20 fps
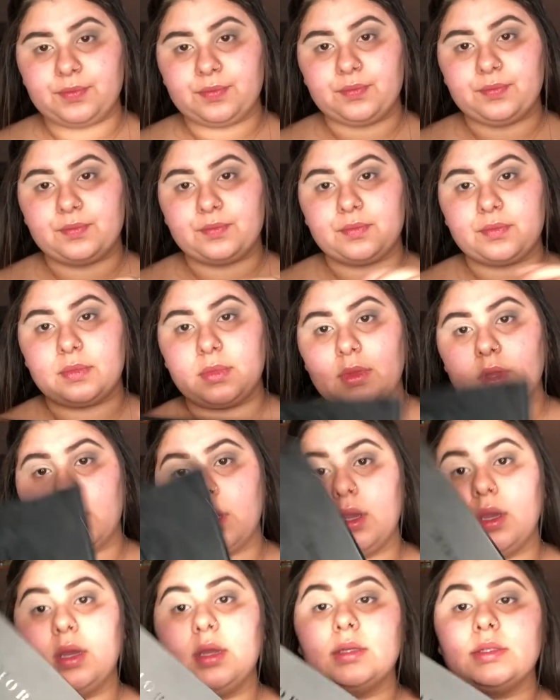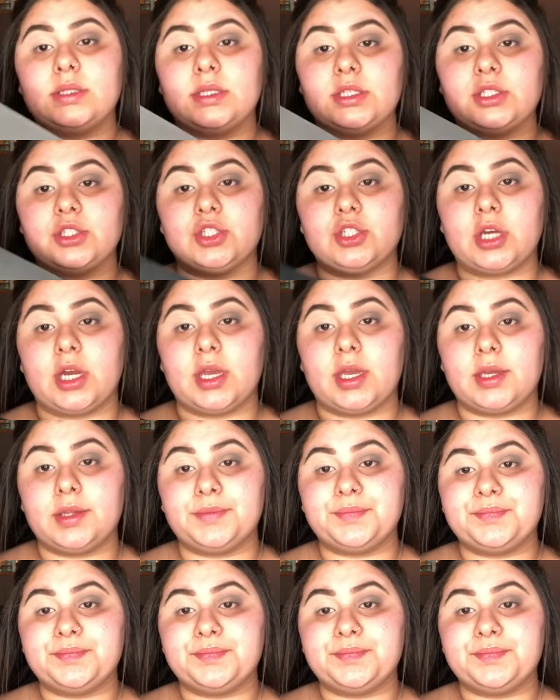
This thing's giant.